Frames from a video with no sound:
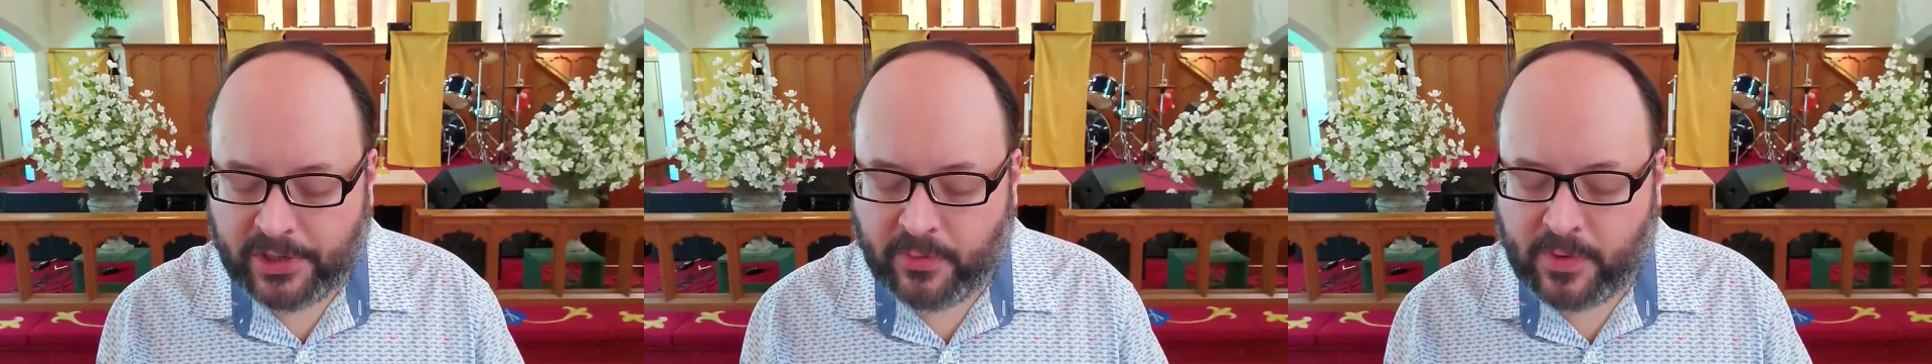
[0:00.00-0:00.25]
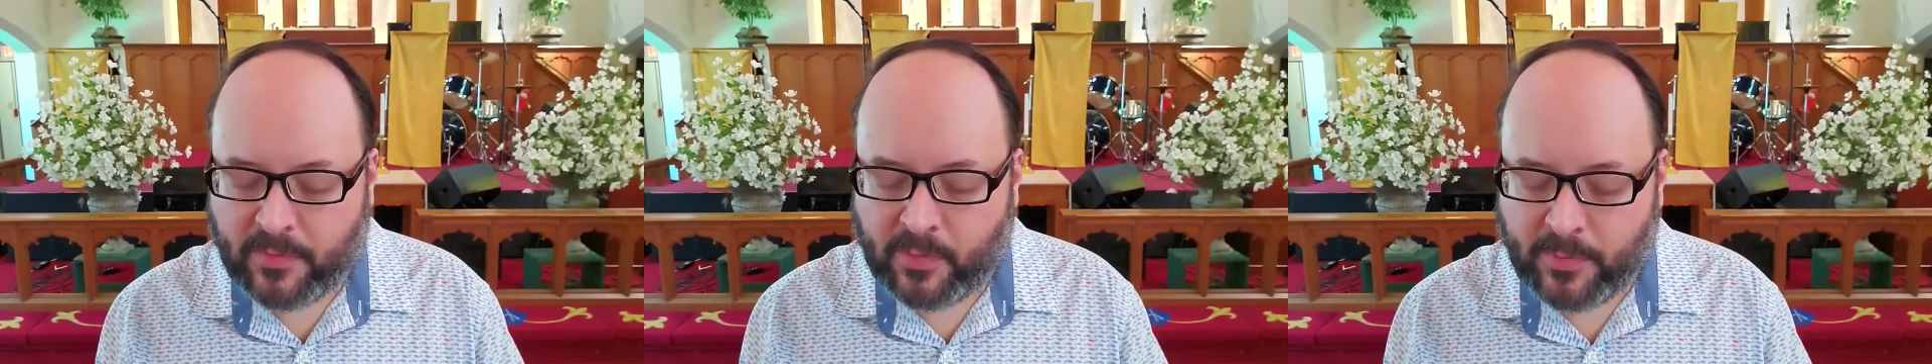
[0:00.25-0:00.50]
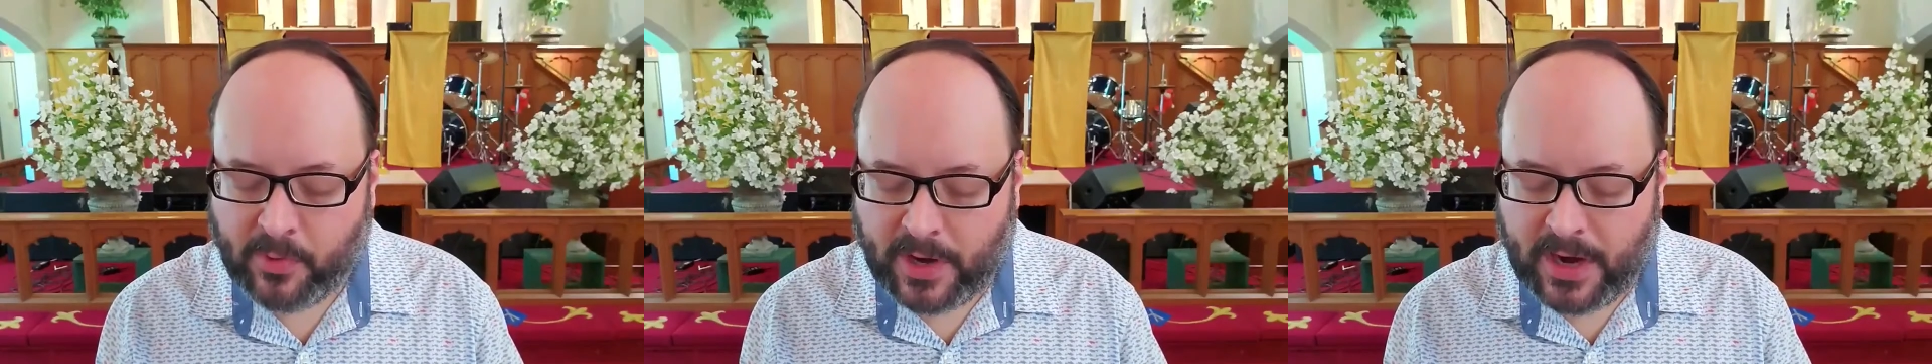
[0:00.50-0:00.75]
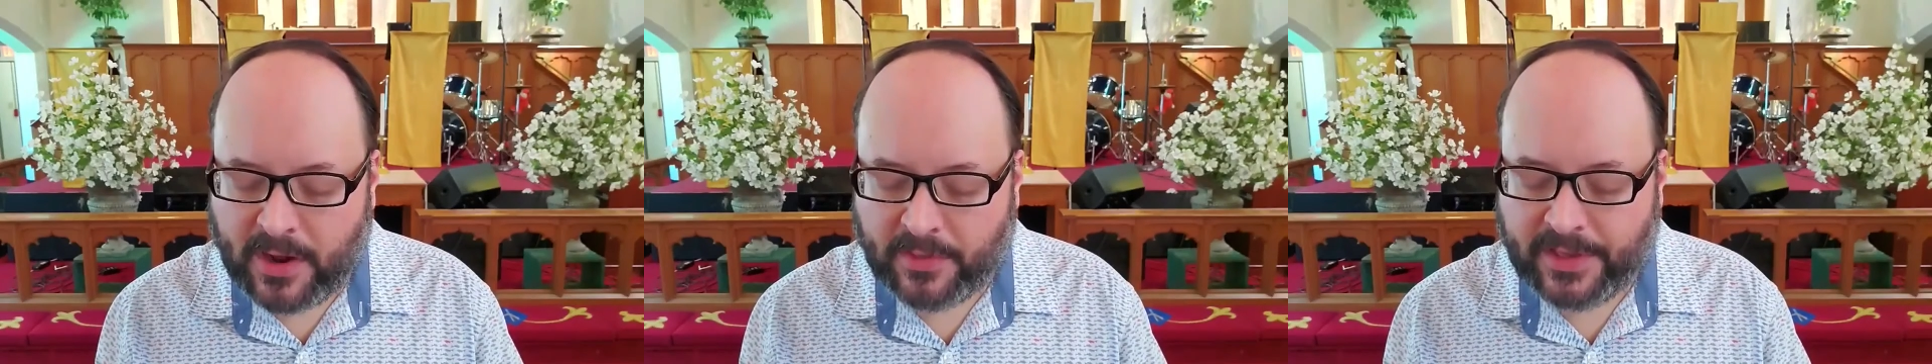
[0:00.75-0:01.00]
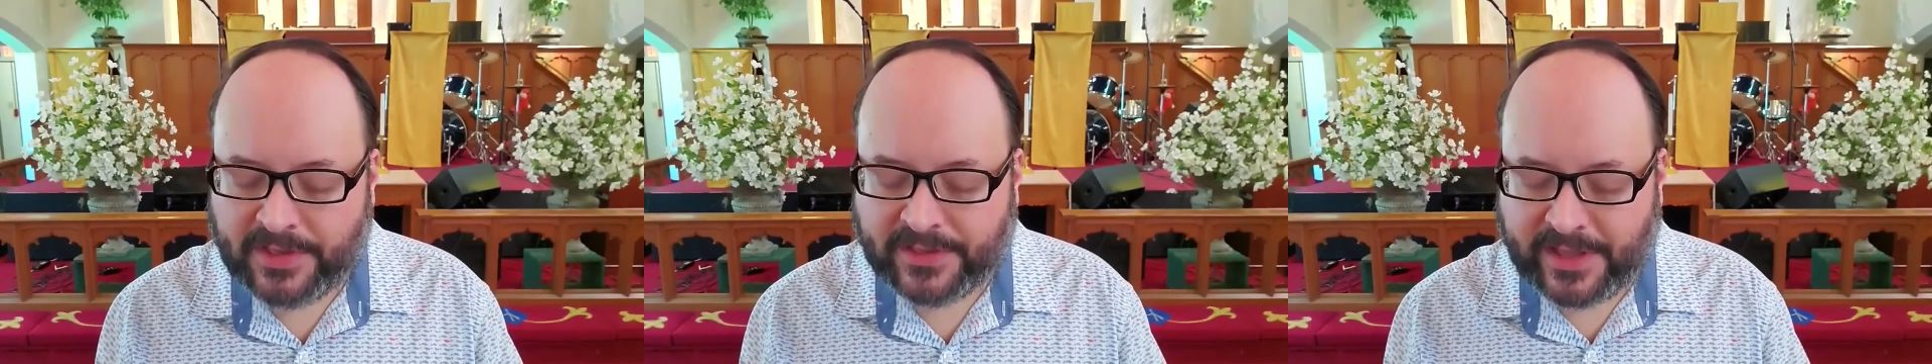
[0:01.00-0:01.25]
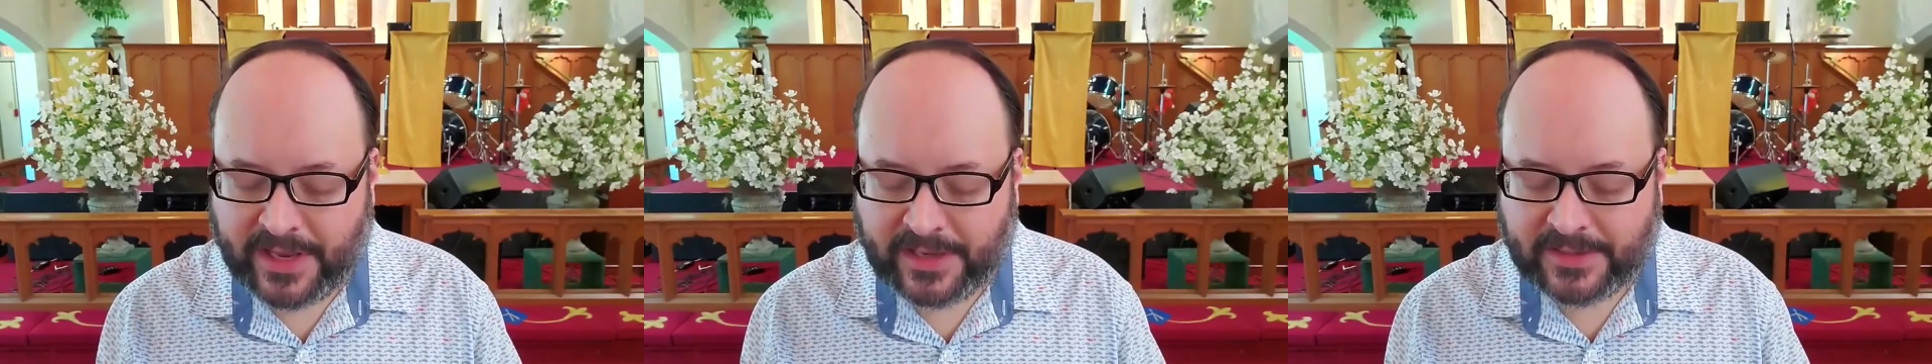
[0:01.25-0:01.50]
and we pray all these
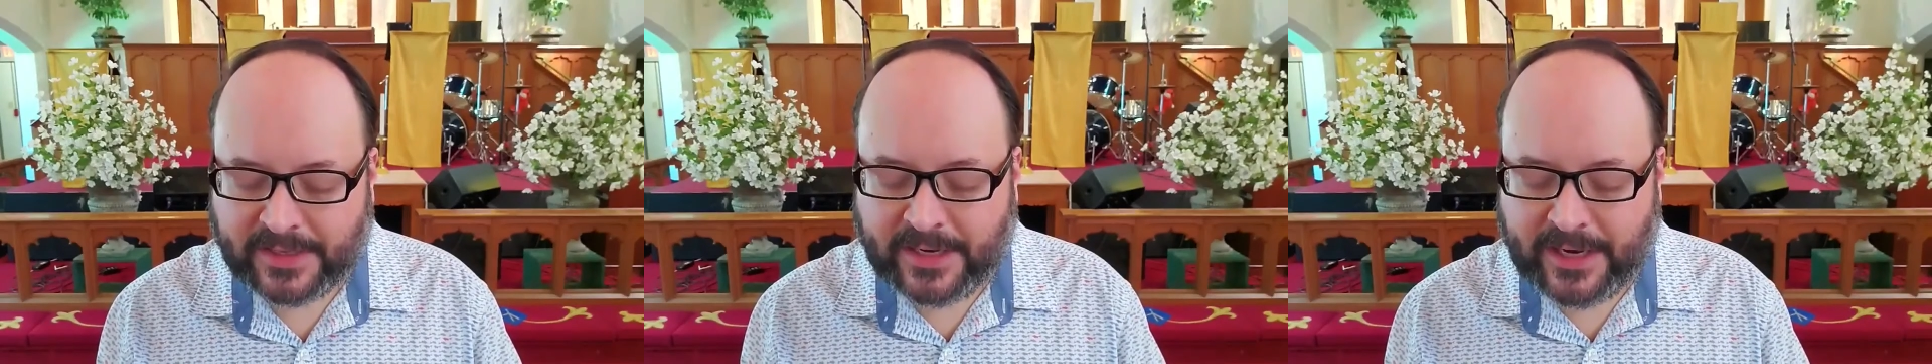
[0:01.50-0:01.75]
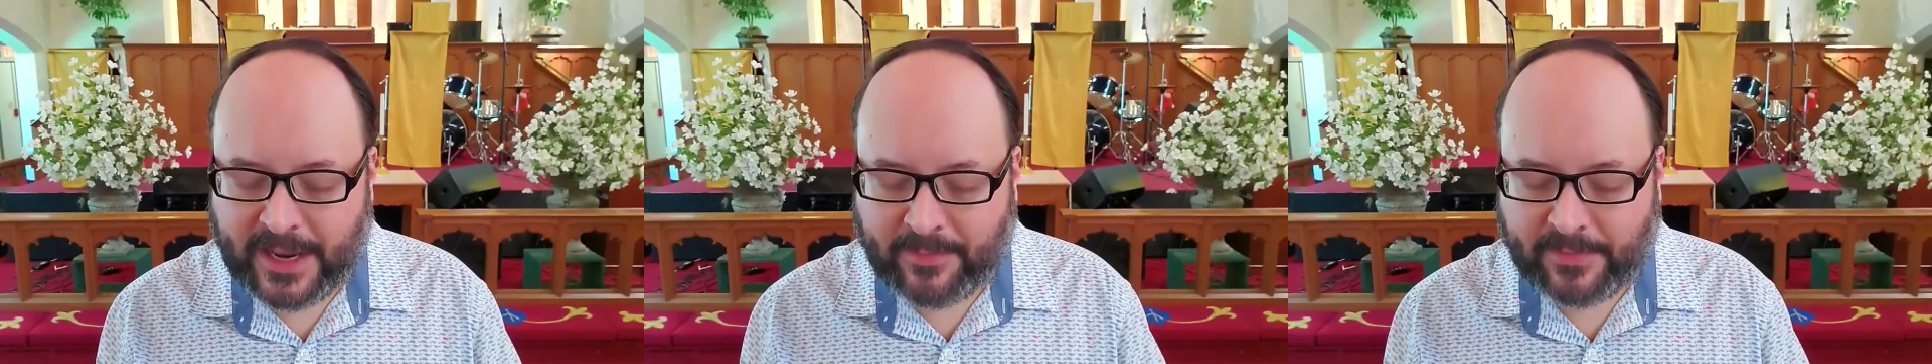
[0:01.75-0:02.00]
things in the name of